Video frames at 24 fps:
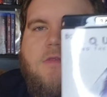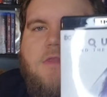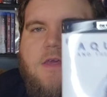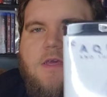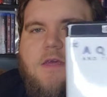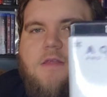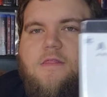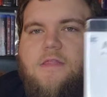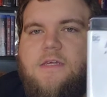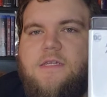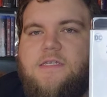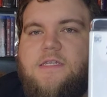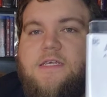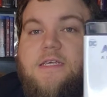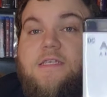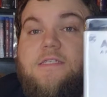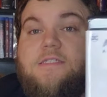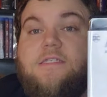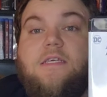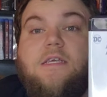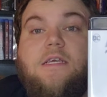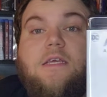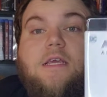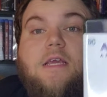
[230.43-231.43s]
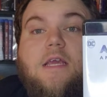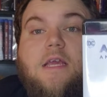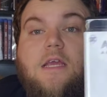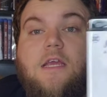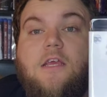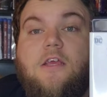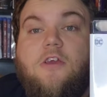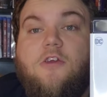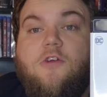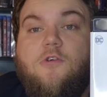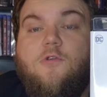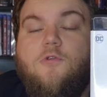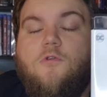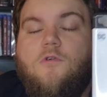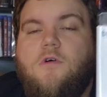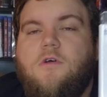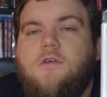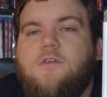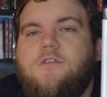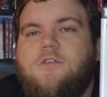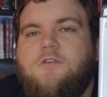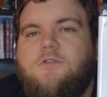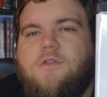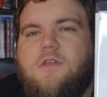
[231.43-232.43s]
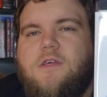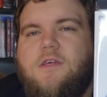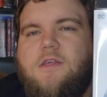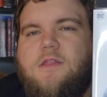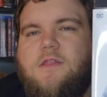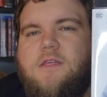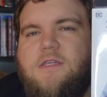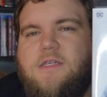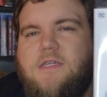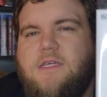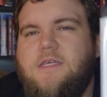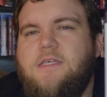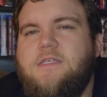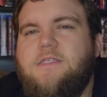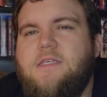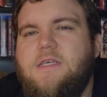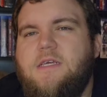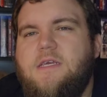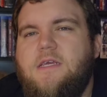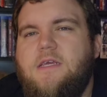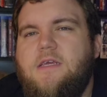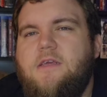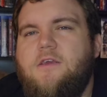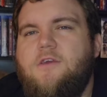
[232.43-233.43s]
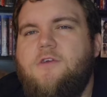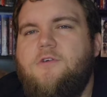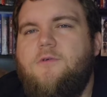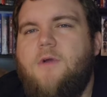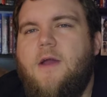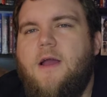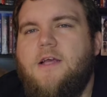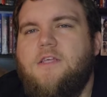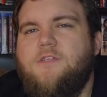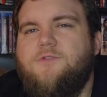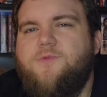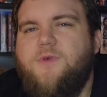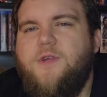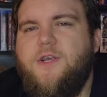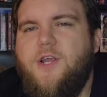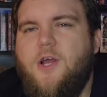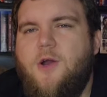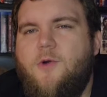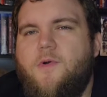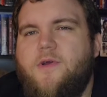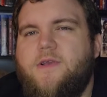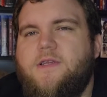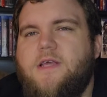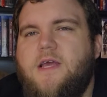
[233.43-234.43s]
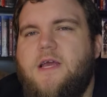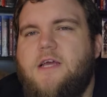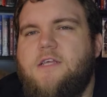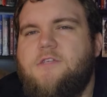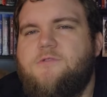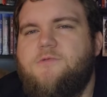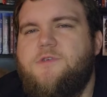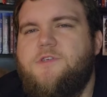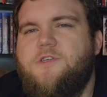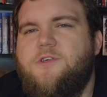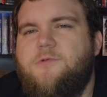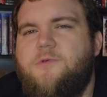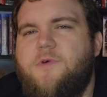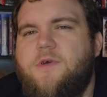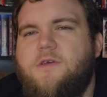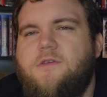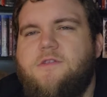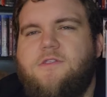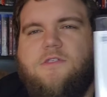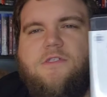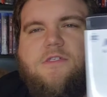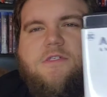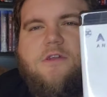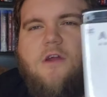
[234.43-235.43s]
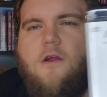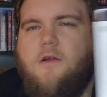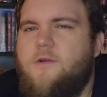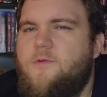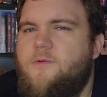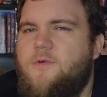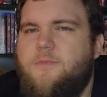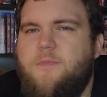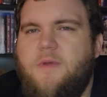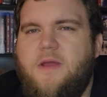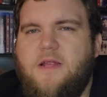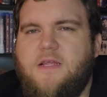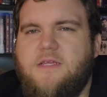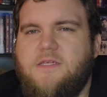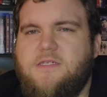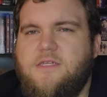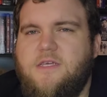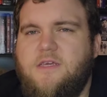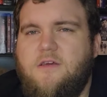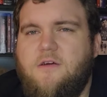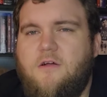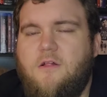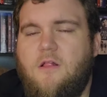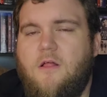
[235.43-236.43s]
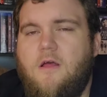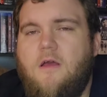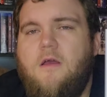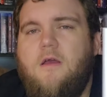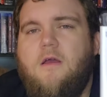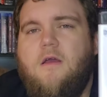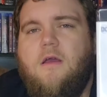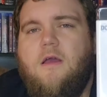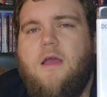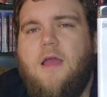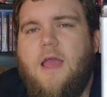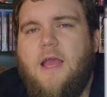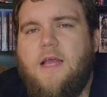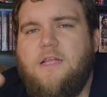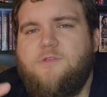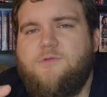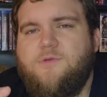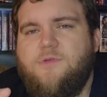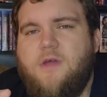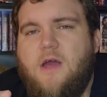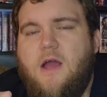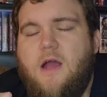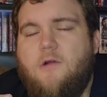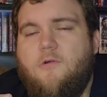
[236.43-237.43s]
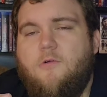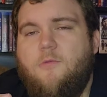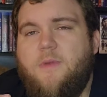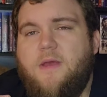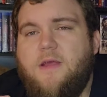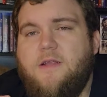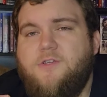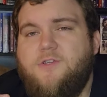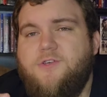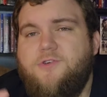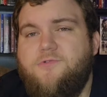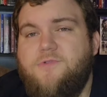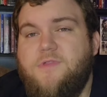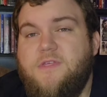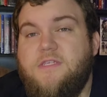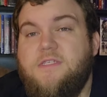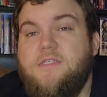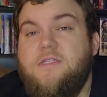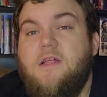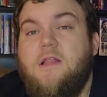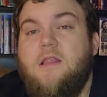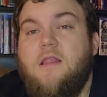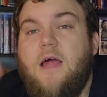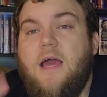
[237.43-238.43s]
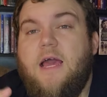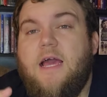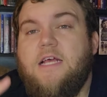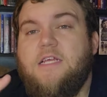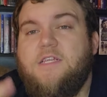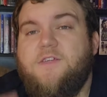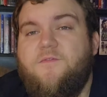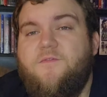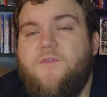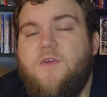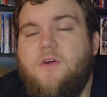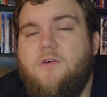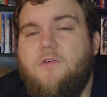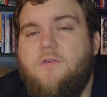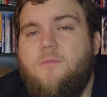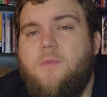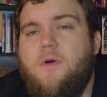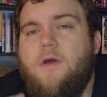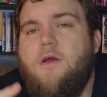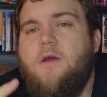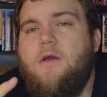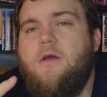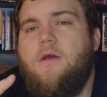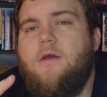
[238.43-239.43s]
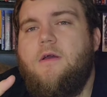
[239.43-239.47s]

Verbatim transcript: the the D C E U. So the the D C E U as we know it, as we knew it, started with Man of Steel, ends with Aquaman two. This is the last film